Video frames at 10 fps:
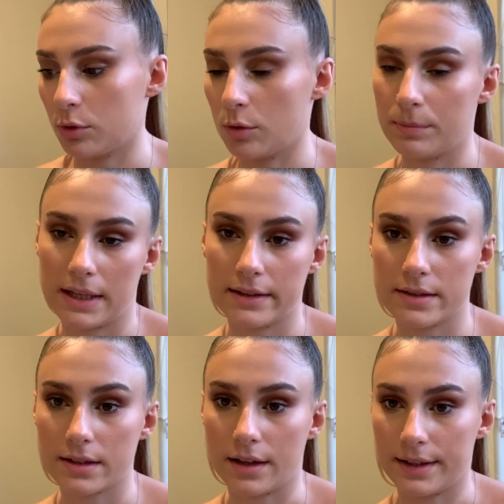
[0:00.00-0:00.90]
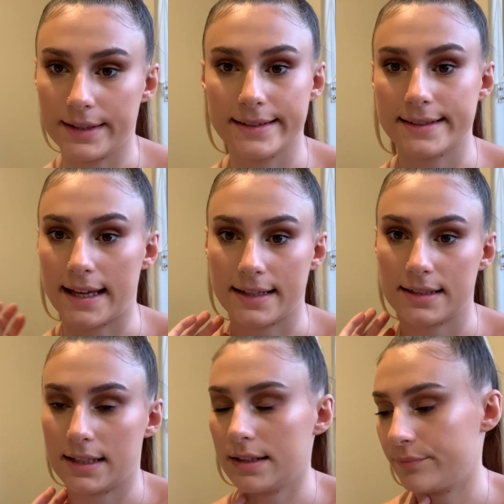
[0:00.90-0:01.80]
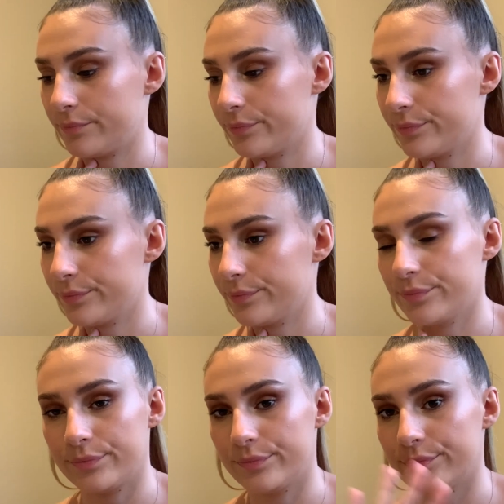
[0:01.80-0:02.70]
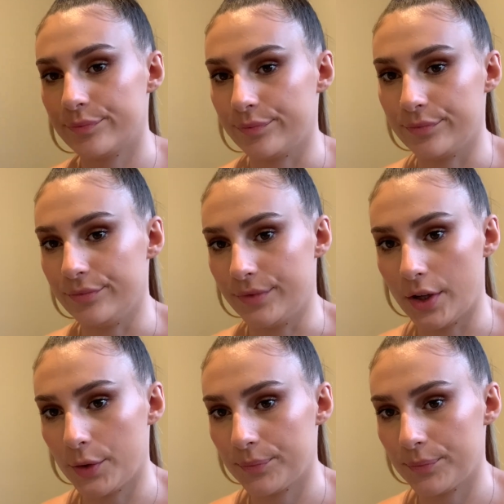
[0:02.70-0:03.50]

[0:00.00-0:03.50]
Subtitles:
on pizza is sexy. No.